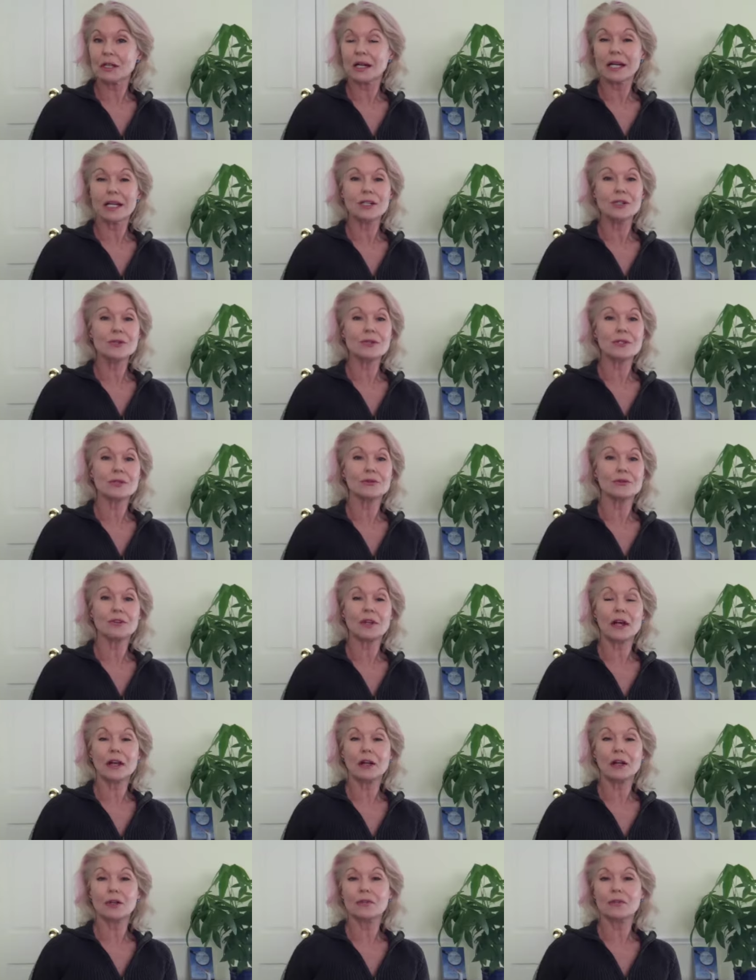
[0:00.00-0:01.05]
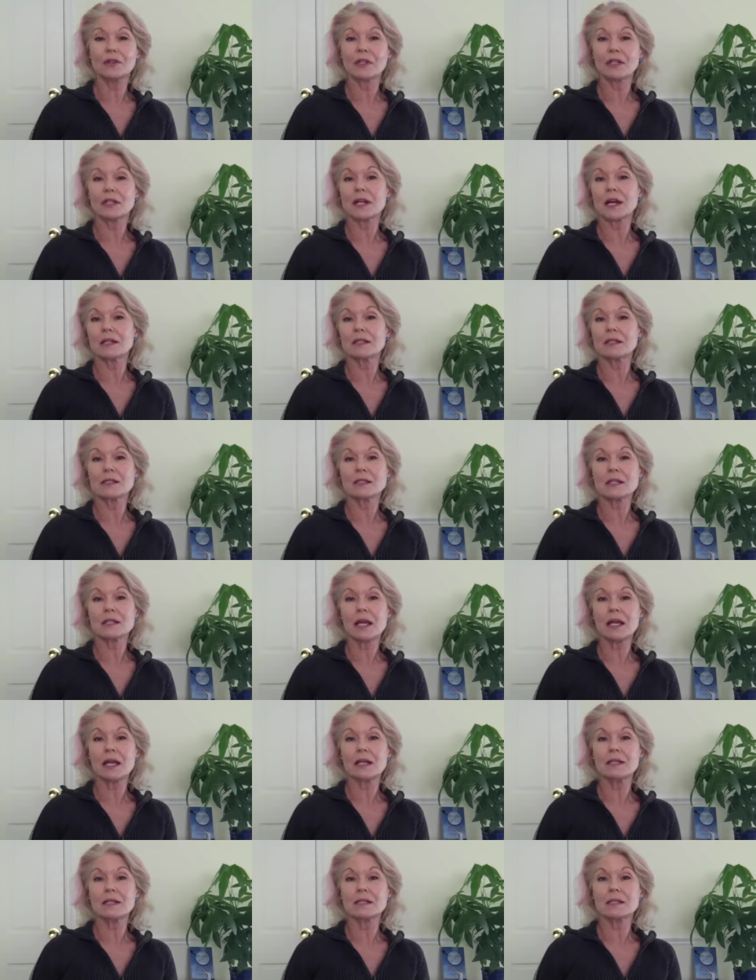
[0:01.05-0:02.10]
I used to fly all over the United
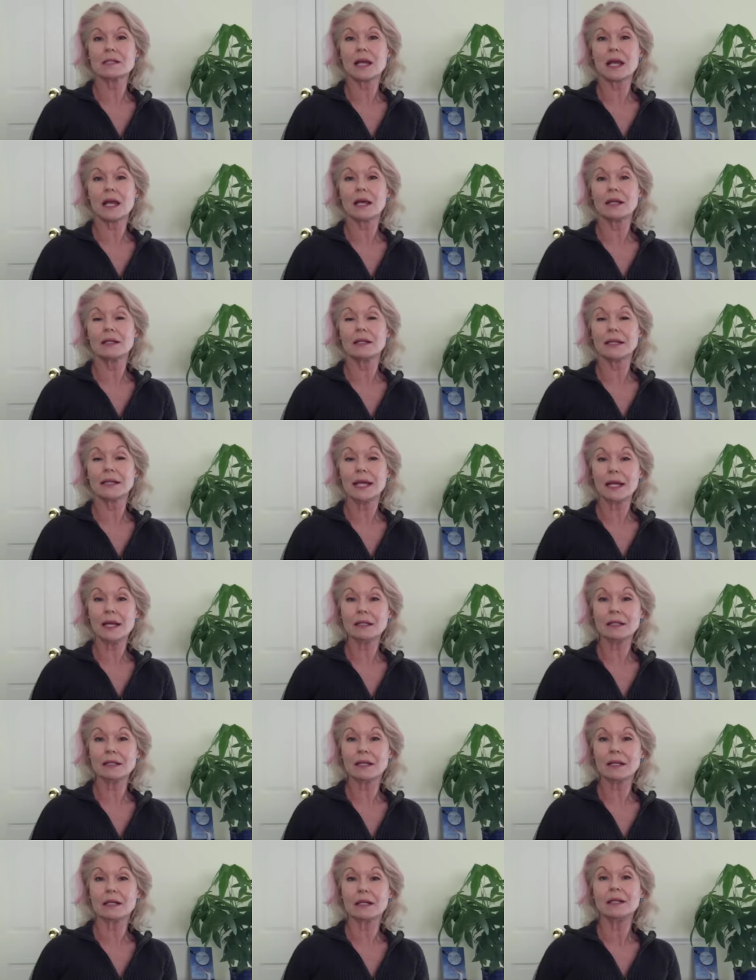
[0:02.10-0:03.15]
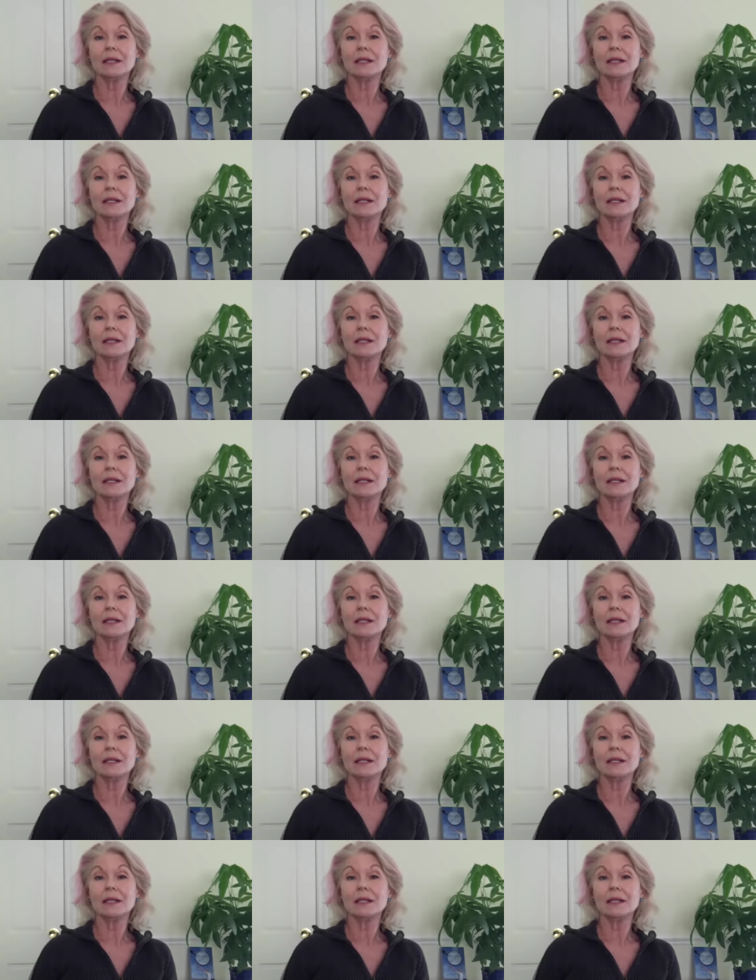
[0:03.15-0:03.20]
States and Canada,